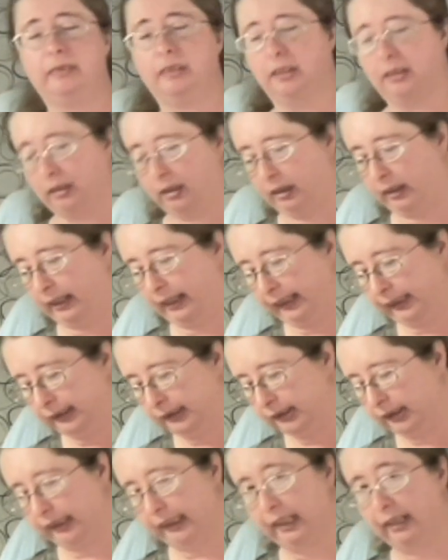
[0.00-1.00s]
Alright,
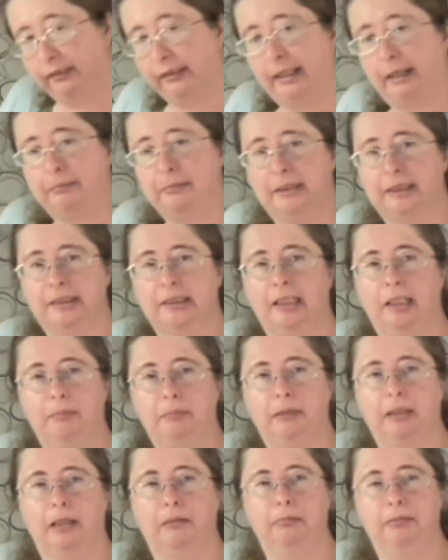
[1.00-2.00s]
so I gotta wrap this up,
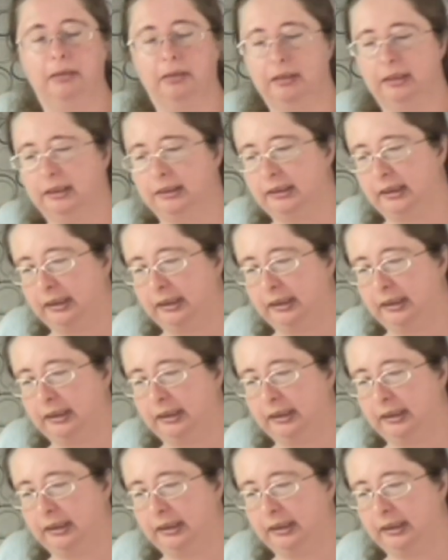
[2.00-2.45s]
upload this to